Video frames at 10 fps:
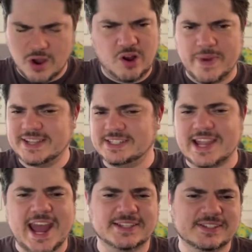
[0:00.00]
all my
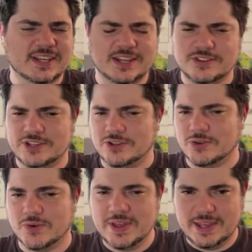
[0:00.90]
stats
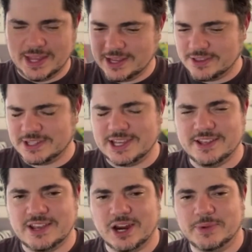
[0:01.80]
into the
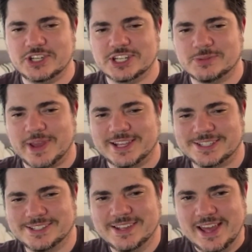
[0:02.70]
TTRPG
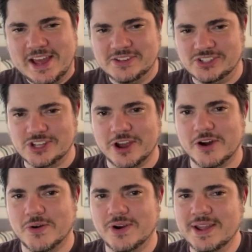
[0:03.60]
space.
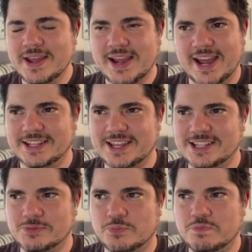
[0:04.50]
So
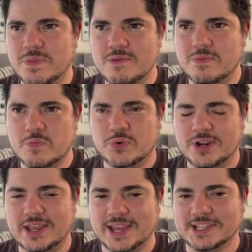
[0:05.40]
it's
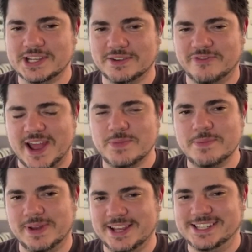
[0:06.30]
pretty easy to find me
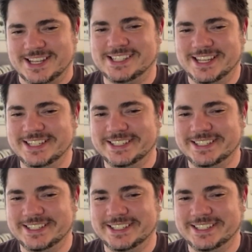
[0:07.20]
places.